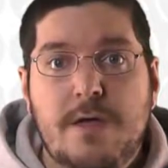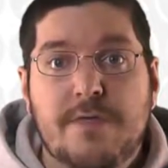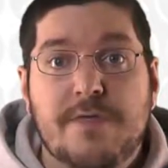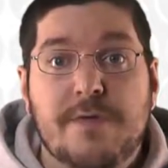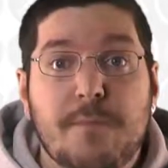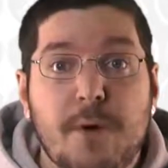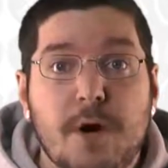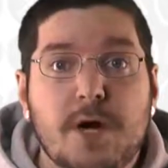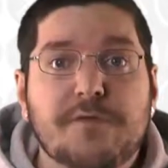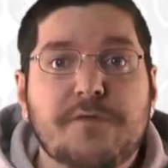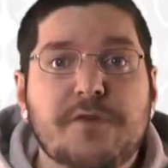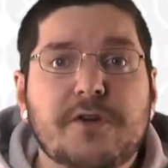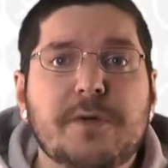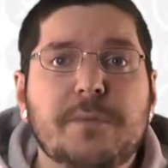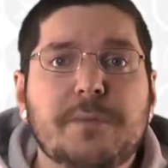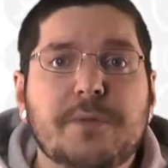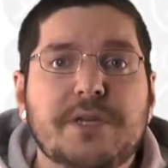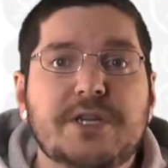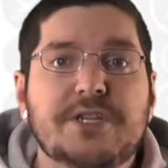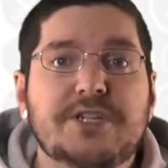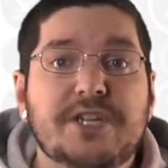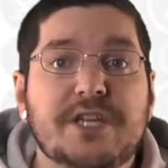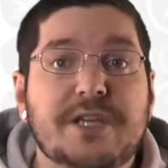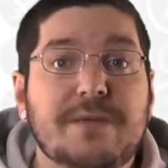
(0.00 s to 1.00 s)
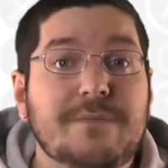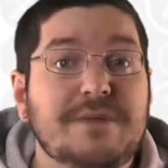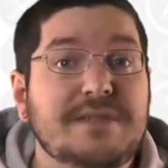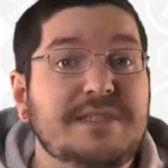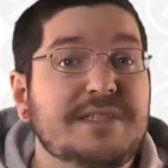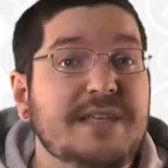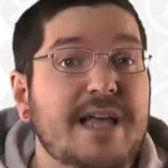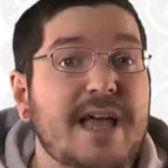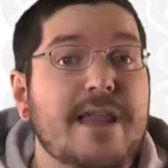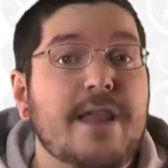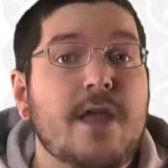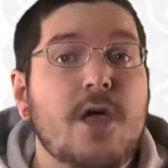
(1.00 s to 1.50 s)
The mark for completion can be
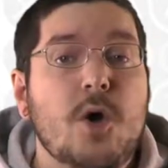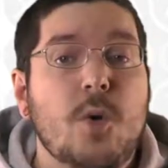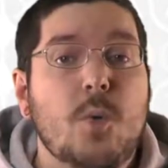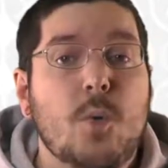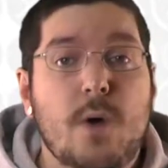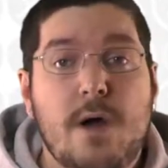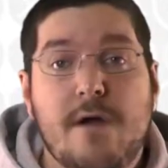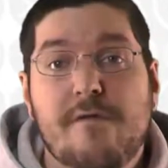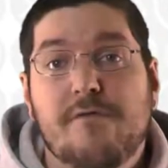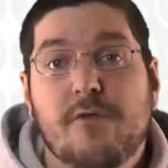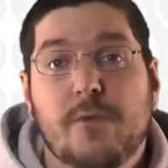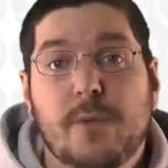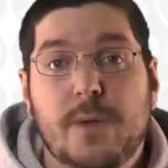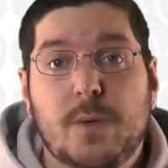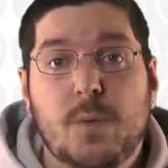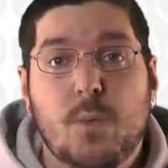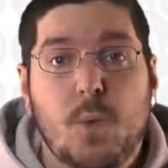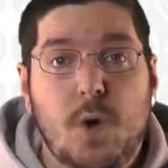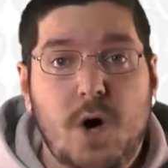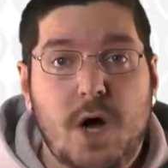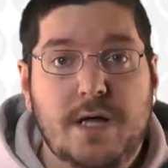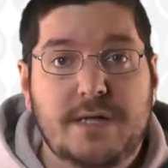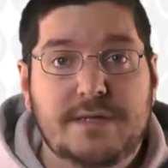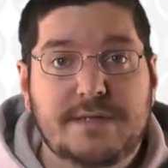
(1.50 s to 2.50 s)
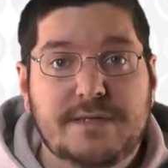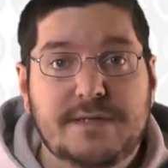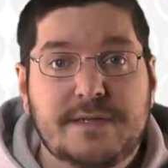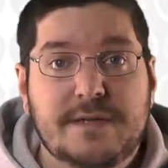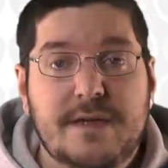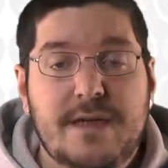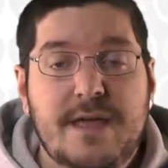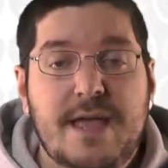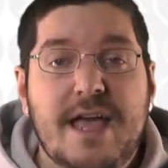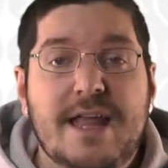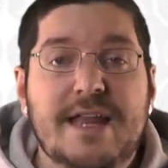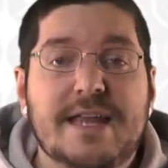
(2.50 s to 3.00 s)
set wherever we want,
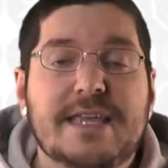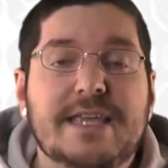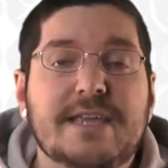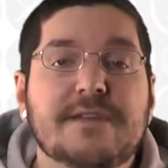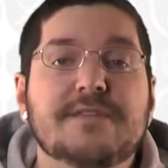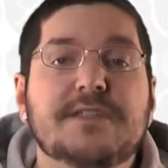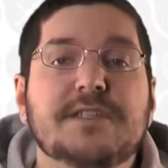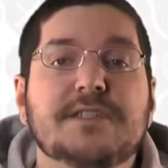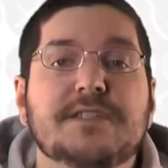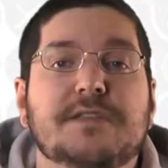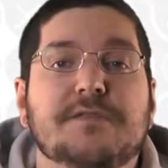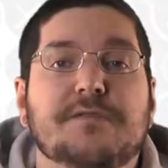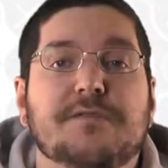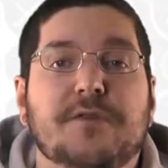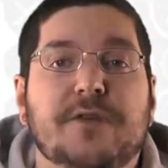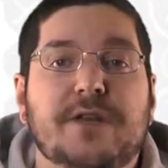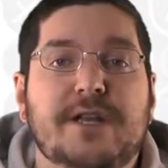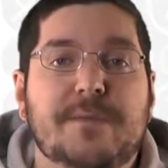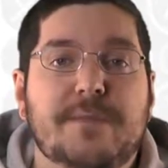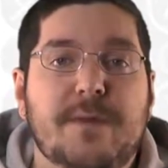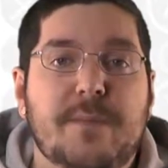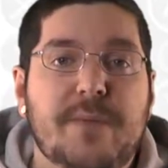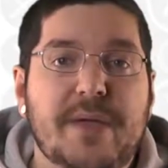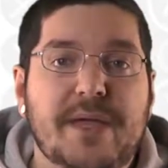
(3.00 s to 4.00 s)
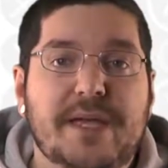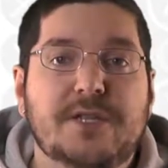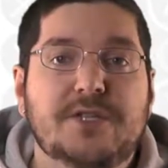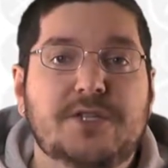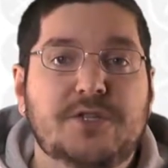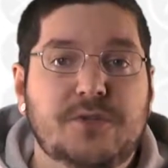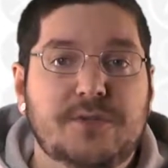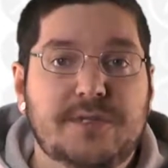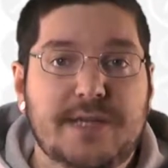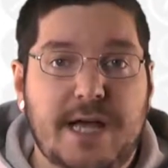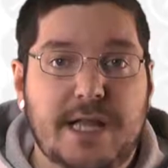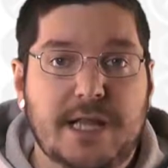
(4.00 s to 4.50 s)
and it gives us the freedom to pick and
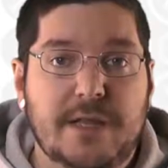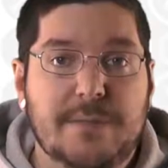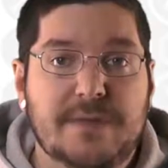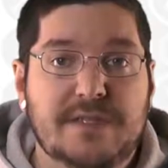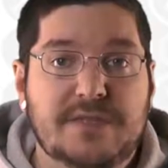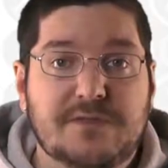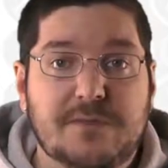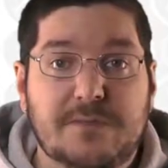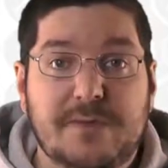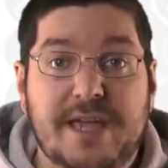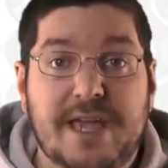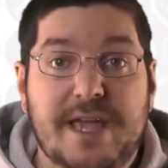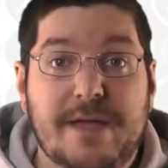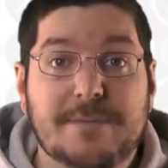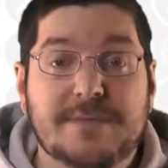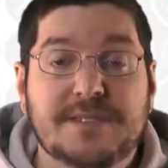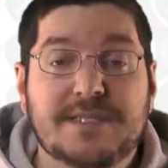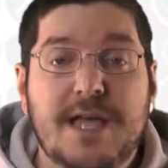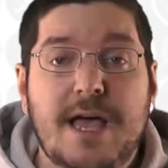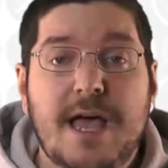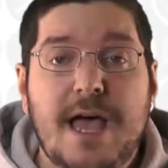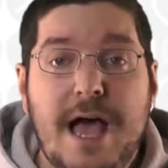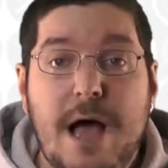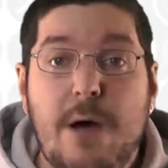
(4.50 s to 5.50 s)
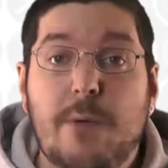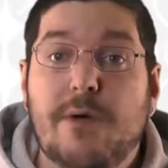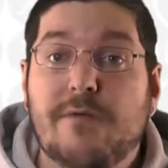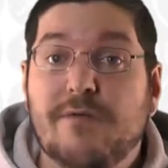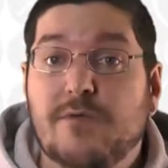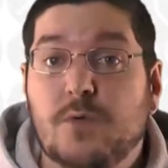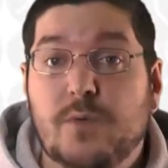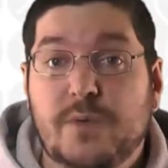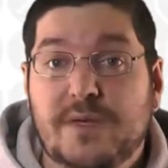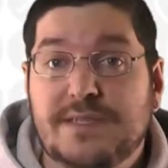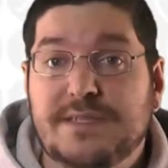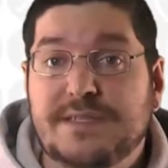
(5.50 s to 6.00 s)
choose elements from games
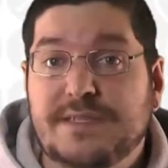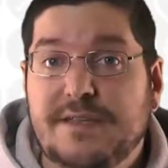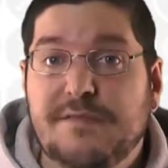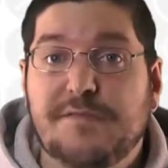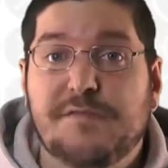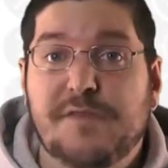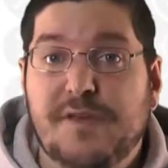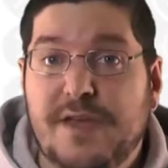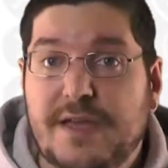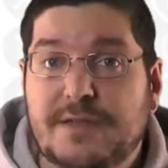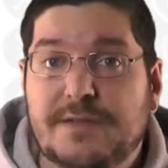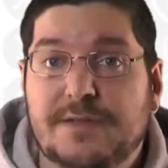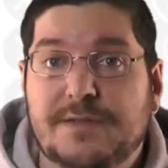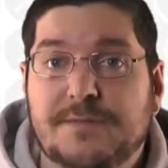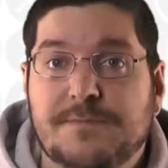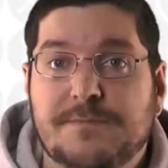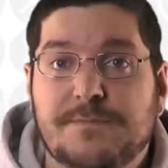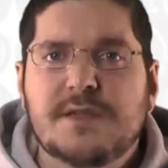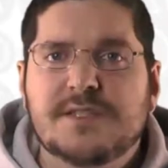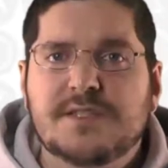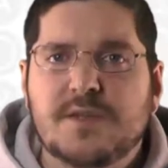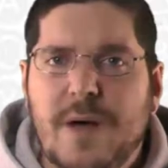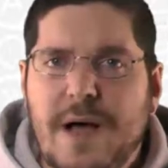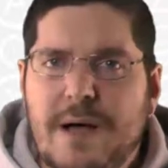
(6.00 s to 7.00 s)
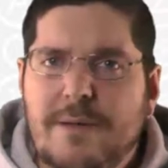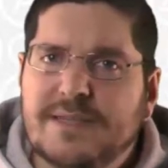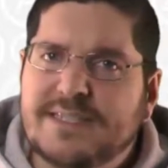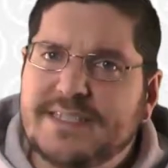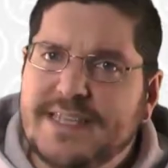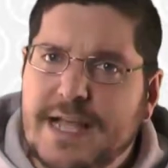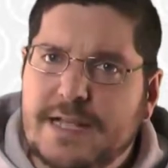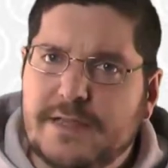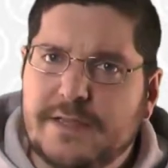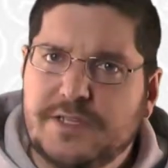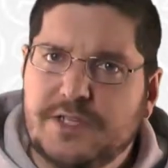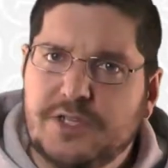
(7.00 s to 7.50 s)
however we see fit. So how
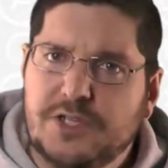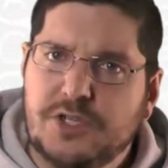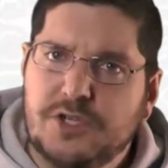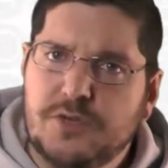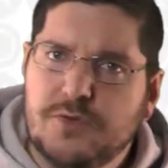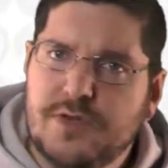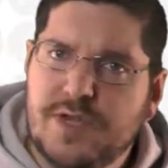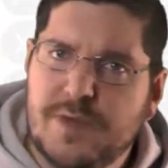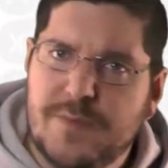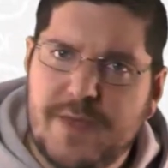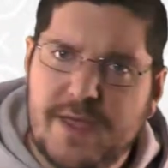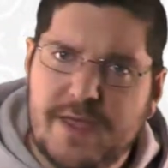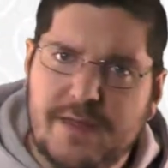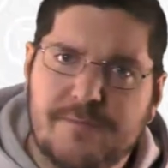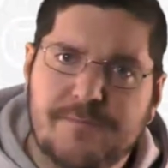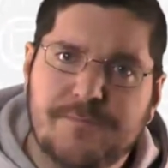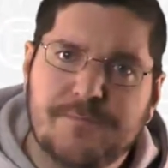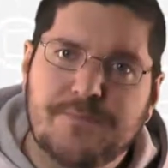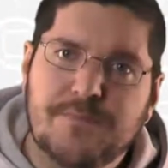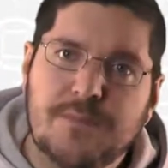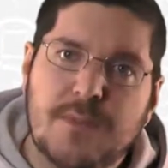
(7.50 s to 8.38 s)
exactly do you come in?